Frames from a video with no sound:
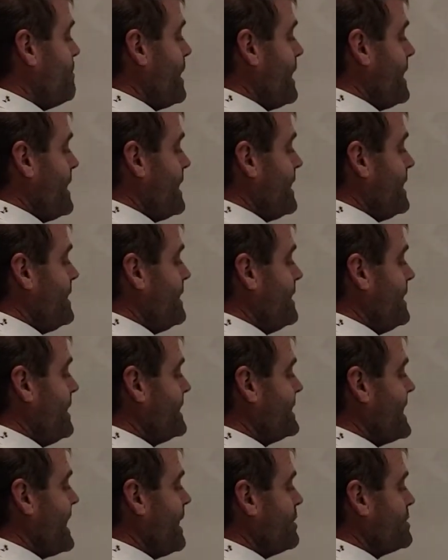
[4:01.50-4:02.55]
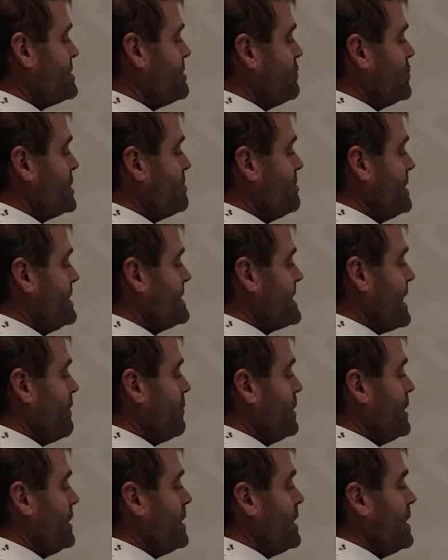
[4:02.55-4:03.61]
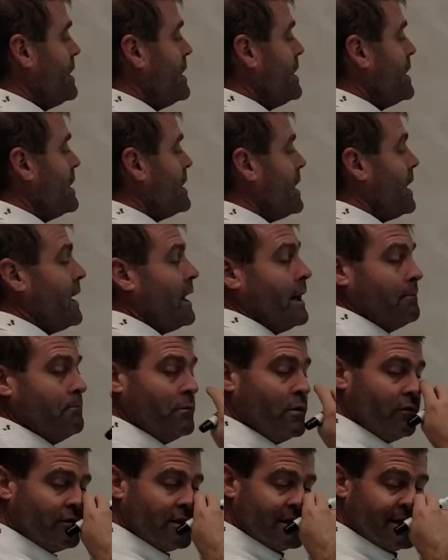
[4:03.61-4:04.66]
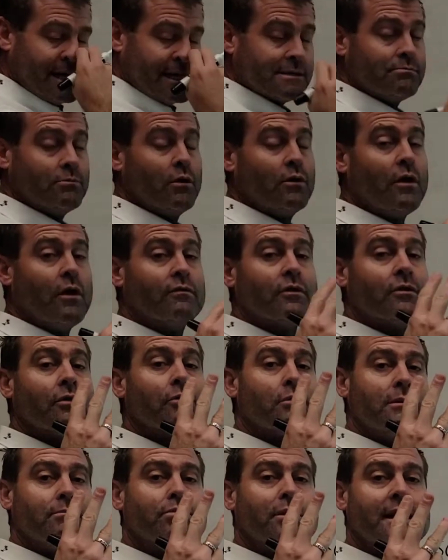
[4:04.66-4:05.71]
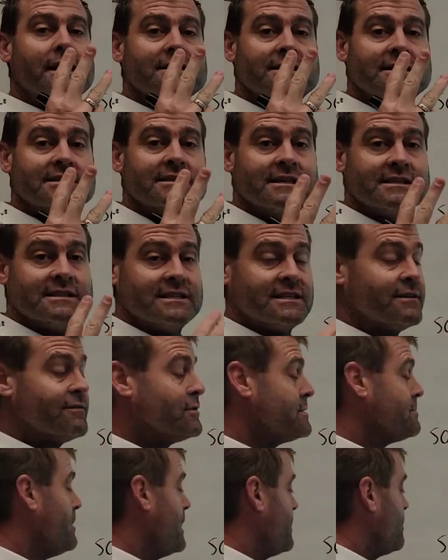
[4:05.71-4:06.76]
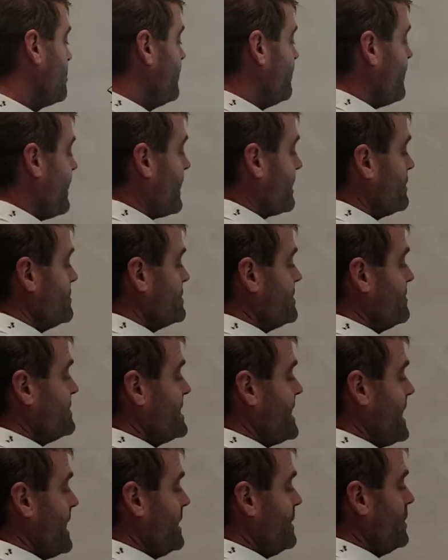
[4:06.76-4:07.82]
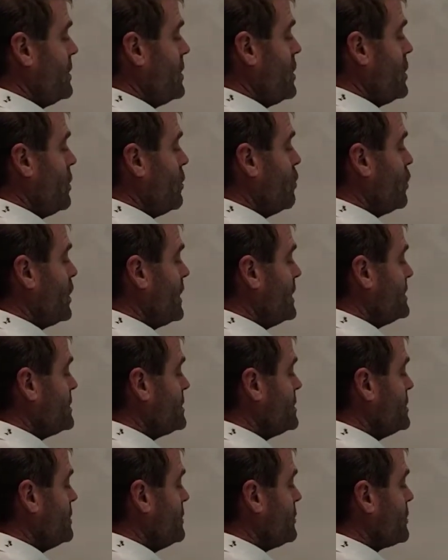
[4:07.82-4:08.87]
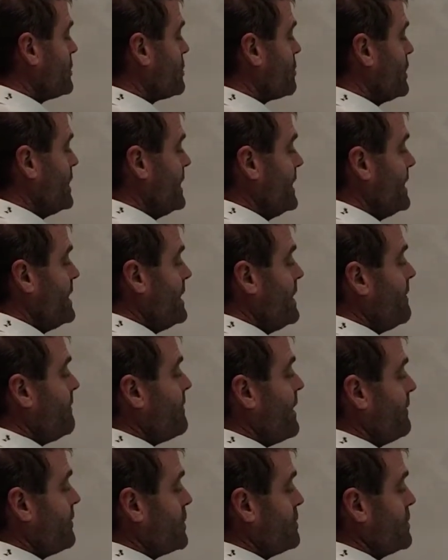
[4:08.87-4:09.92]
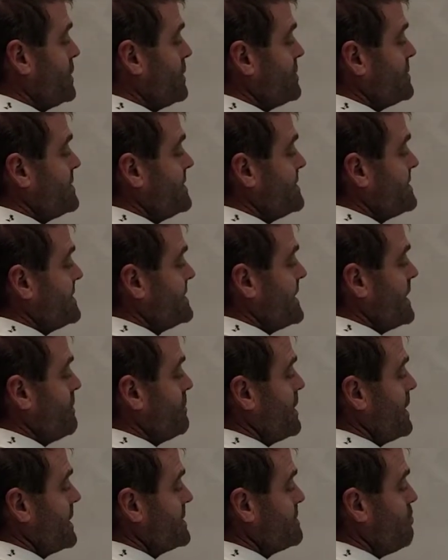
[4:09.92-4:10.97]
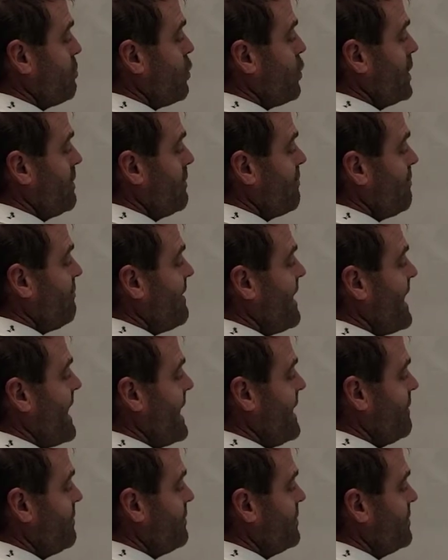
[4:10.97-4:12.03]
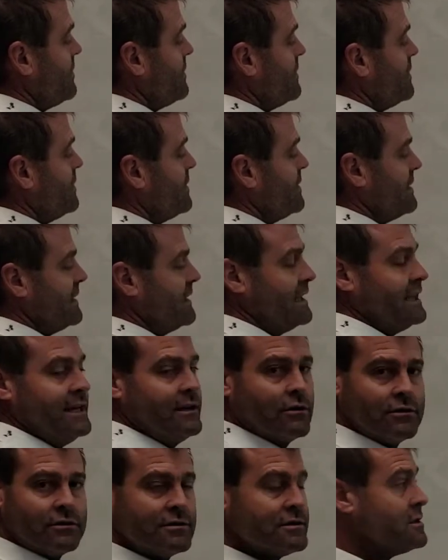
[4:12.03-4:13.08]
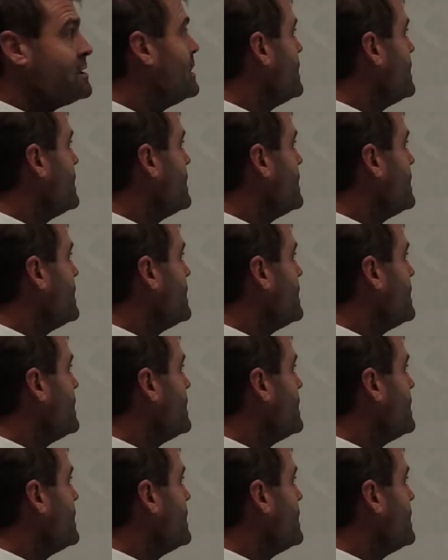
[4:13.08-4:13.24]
by 1,000, which means I would move the decimal over 3 places because it differs by 3 factors of 10. 1, 2, 3. 500 milliliters is the same thing as 0.5 liters.